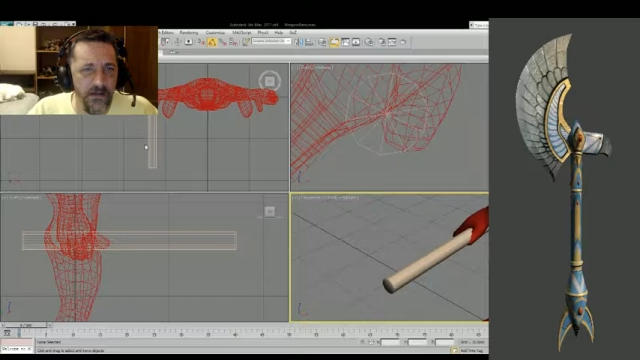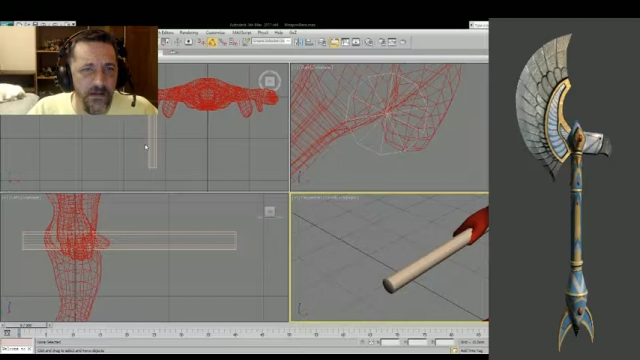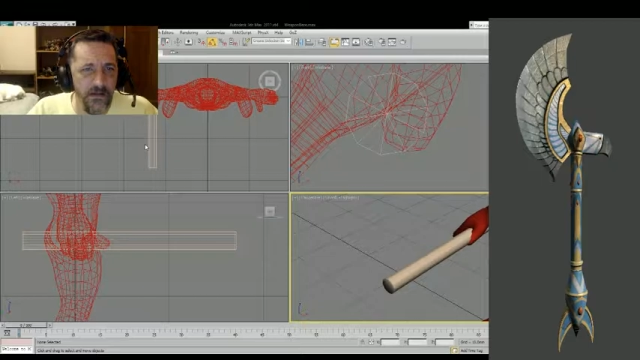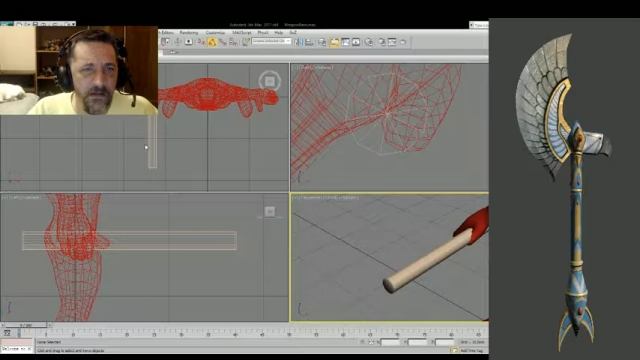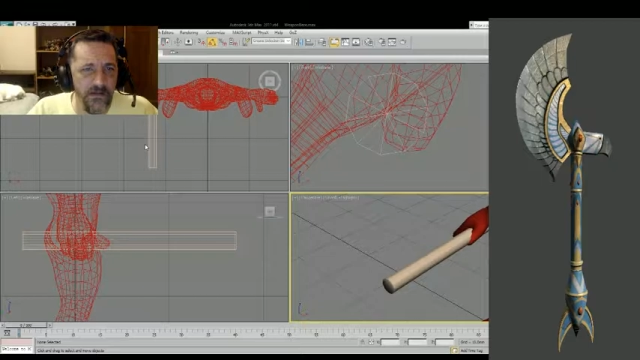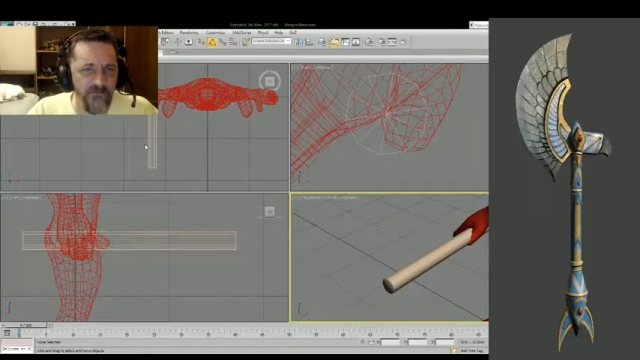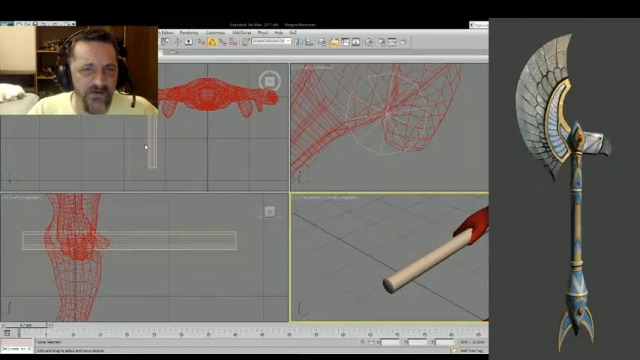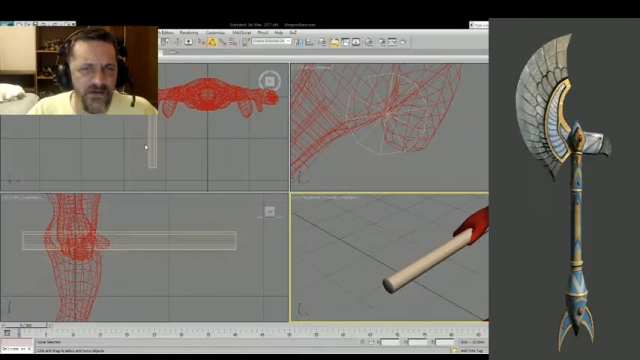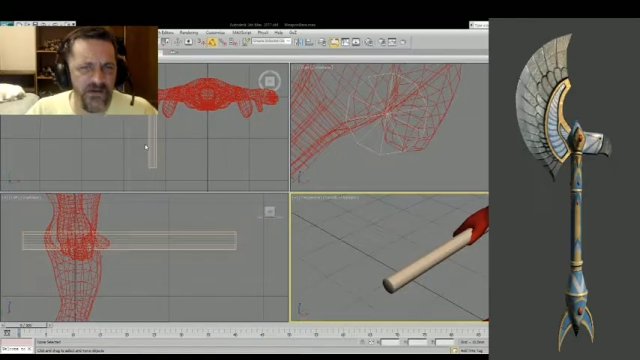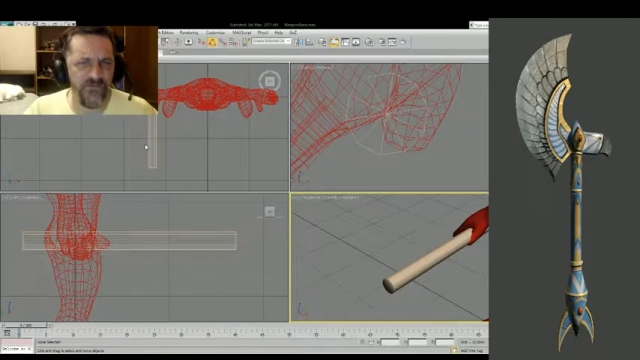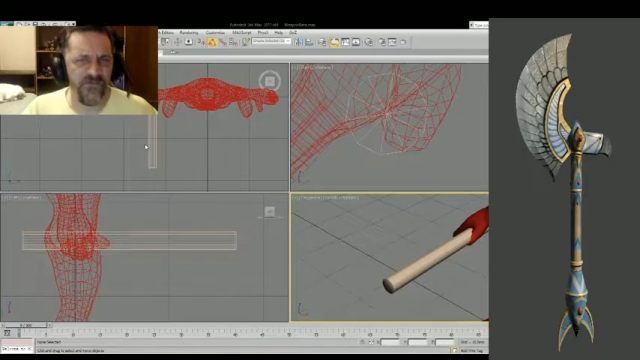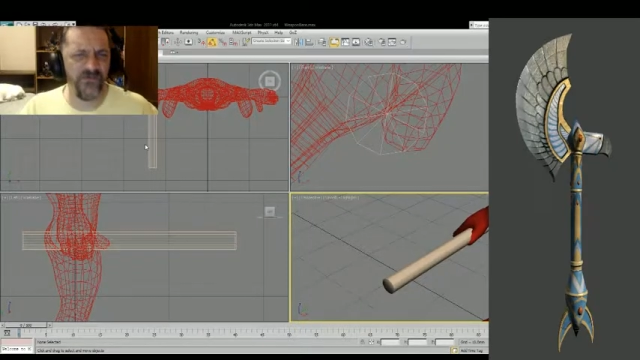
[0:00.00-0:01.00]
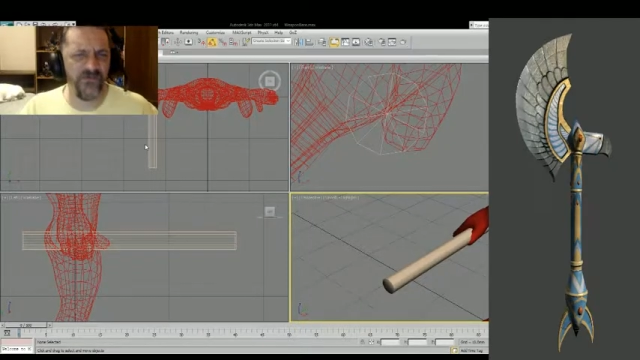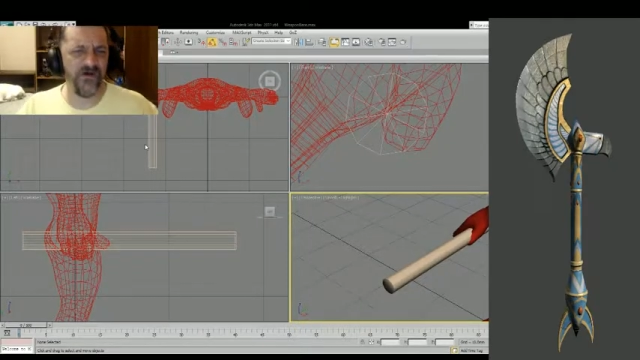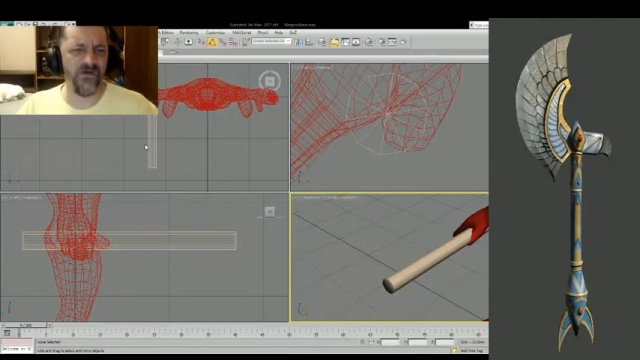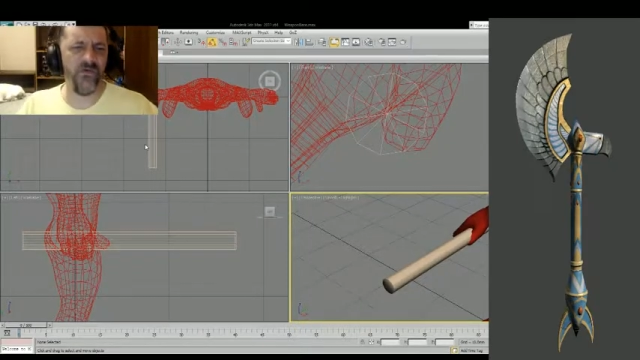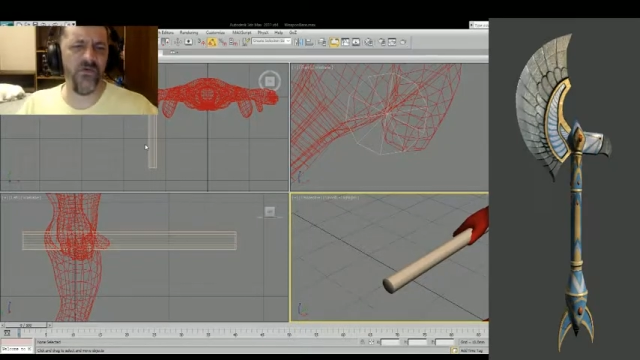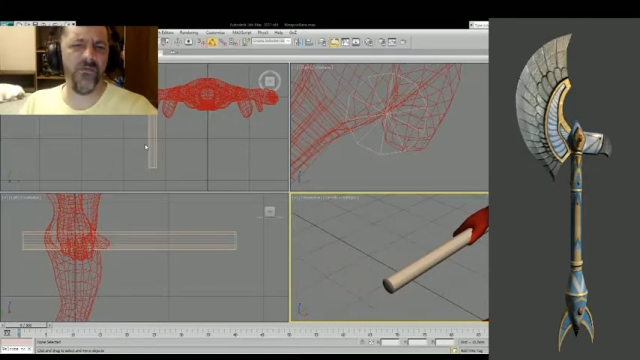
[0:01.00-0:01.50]
I'm finding a
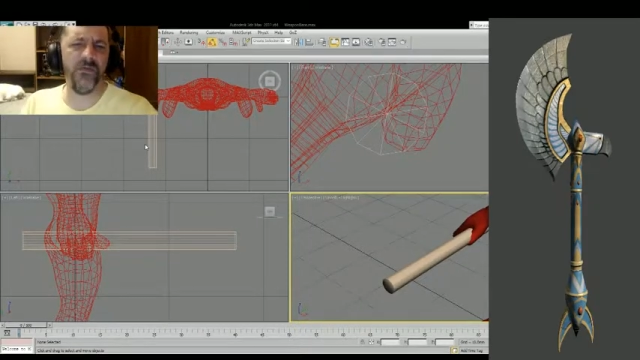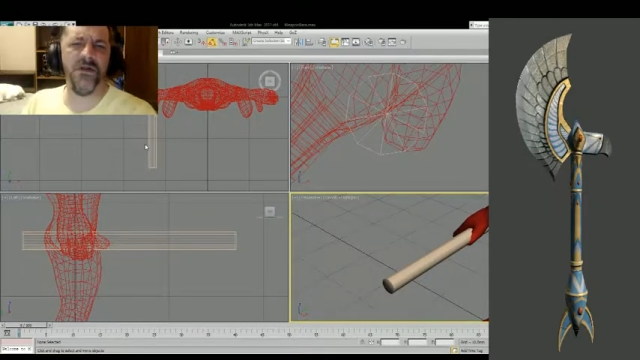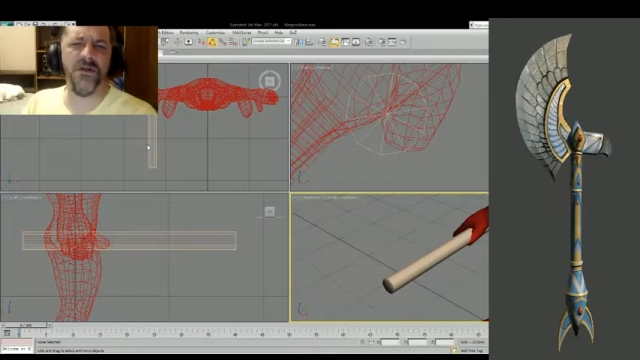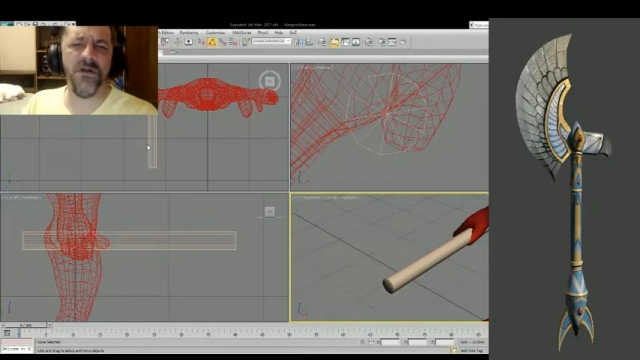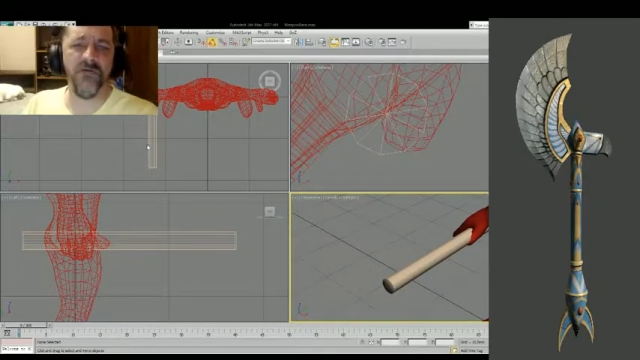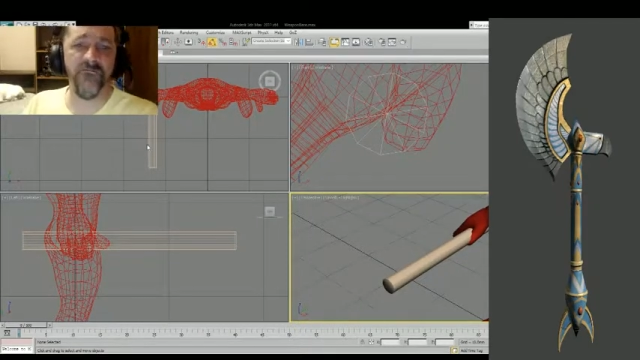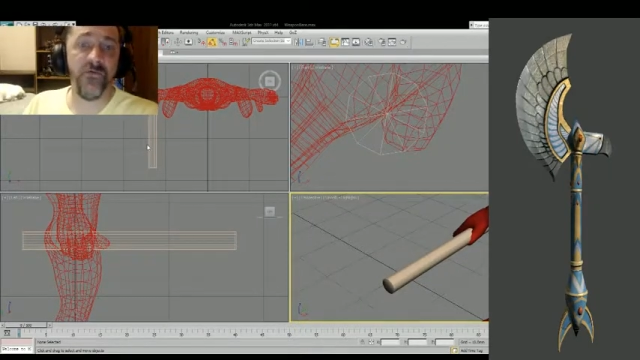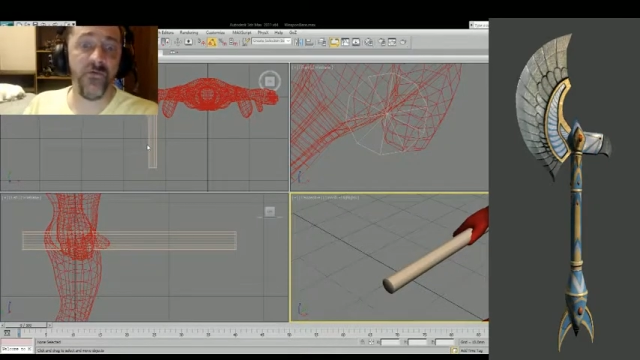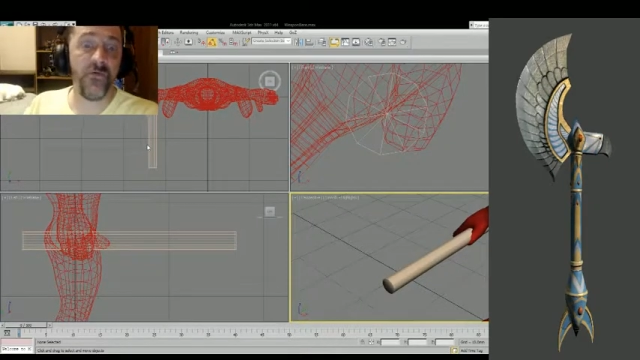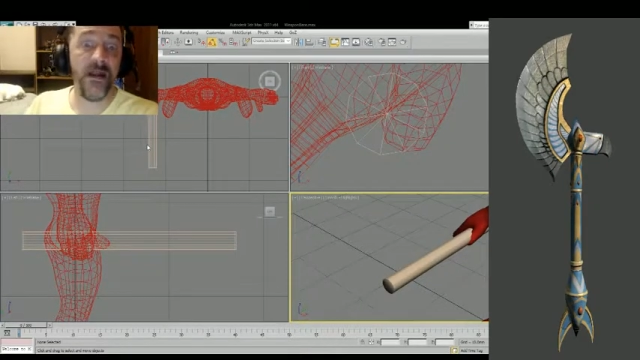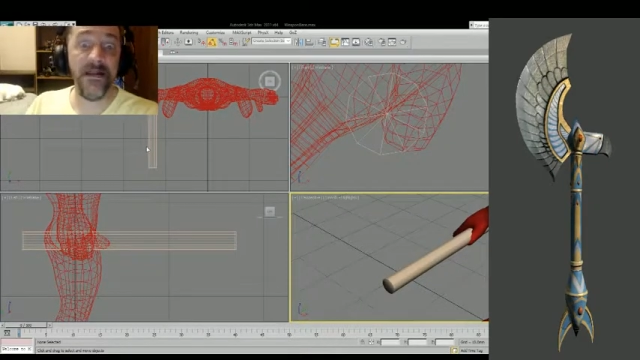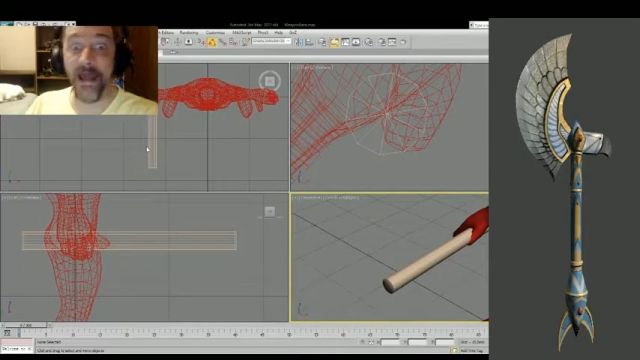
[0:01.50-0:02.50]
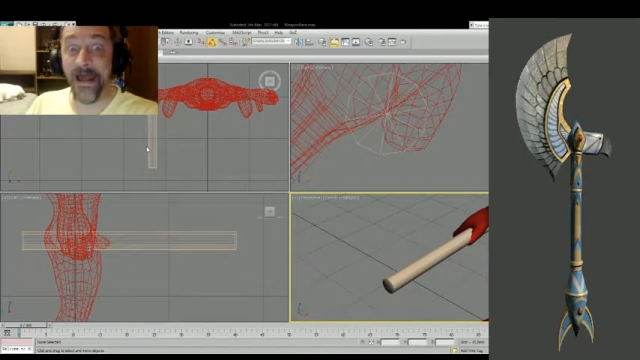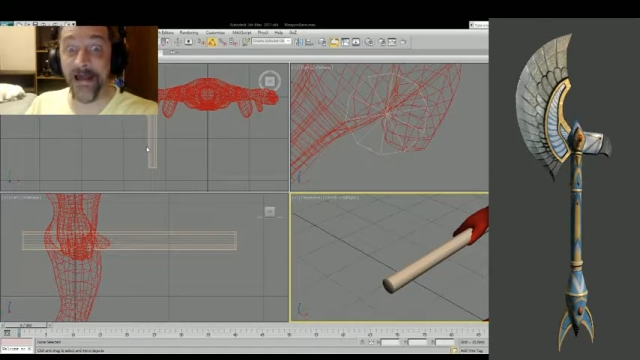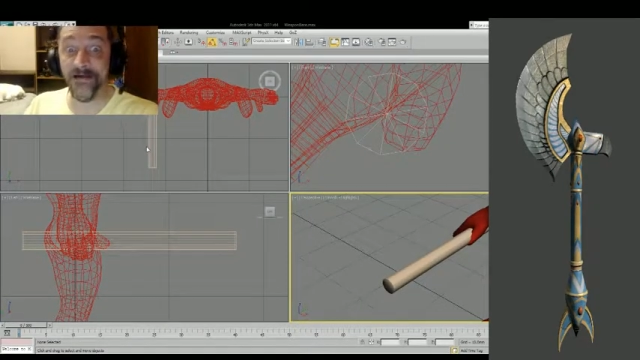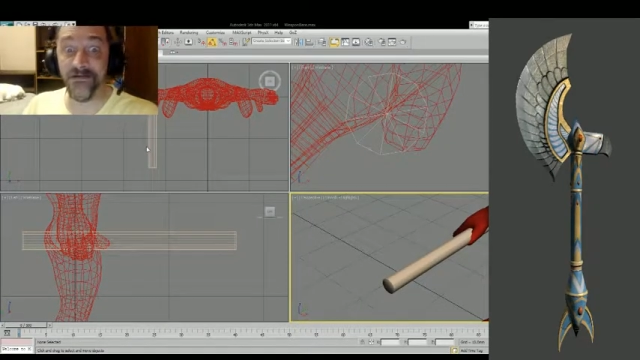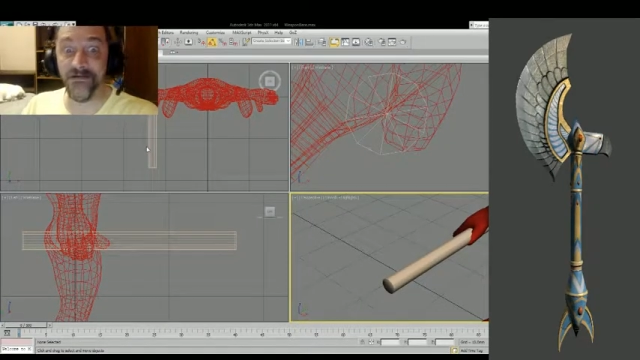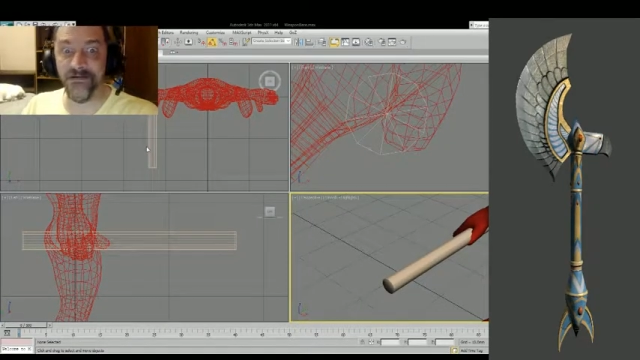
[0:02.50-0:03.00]
whole bunch of great
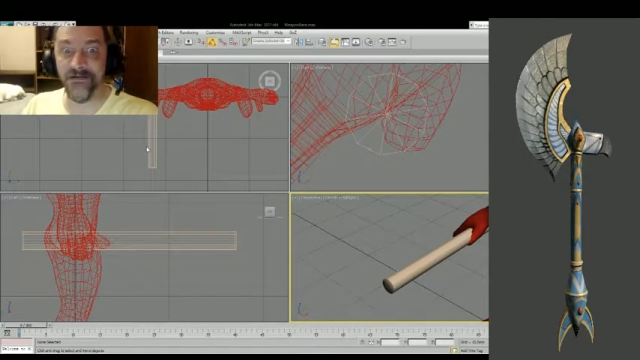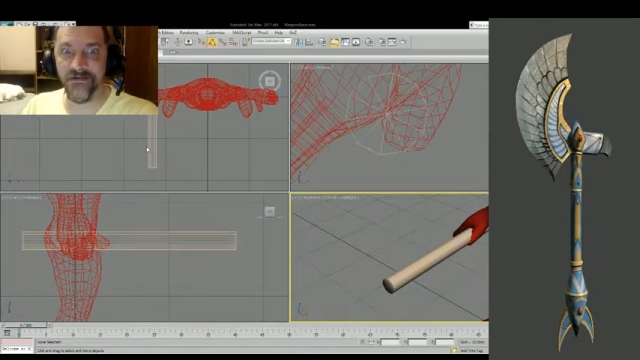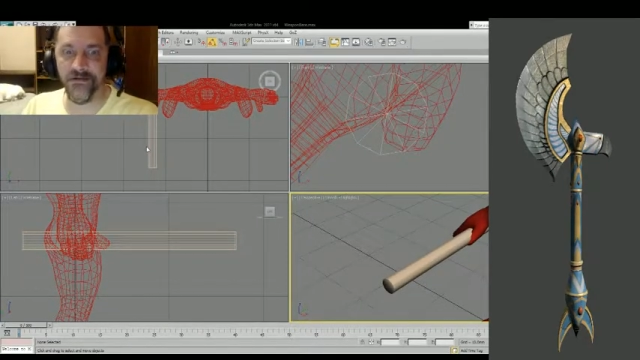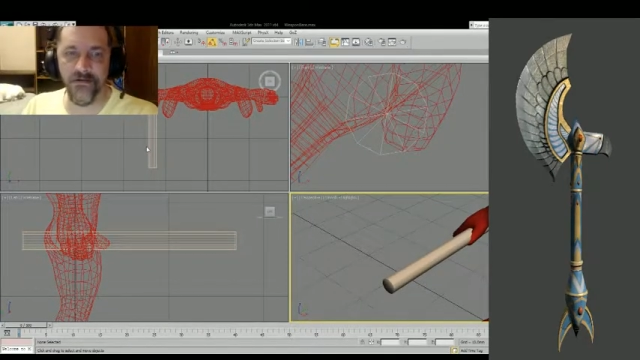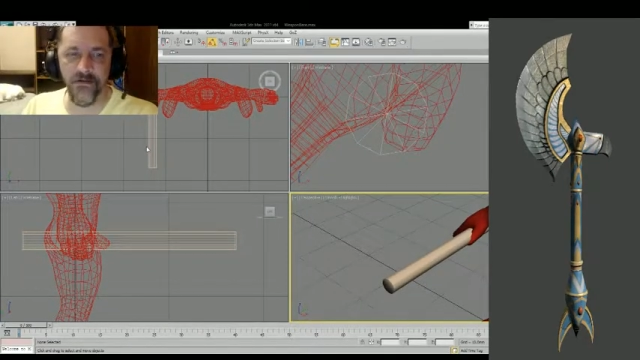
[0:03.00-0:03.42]
axes,